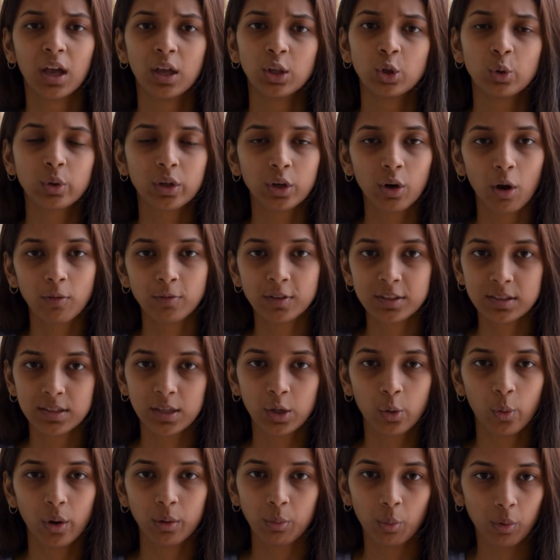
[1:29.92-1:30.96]
You can obviously
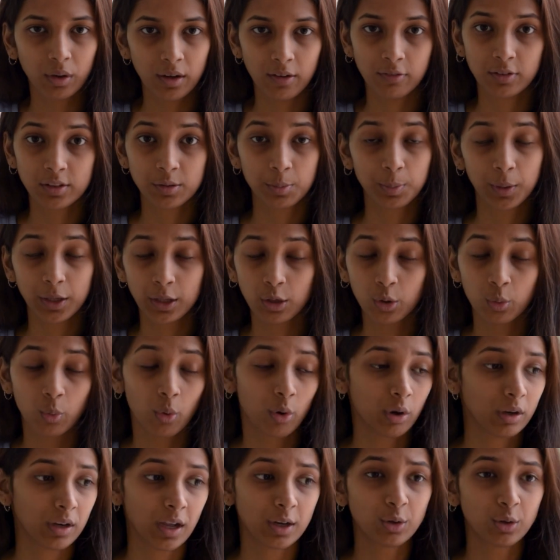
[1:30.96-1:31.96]
go at whatever speed you want.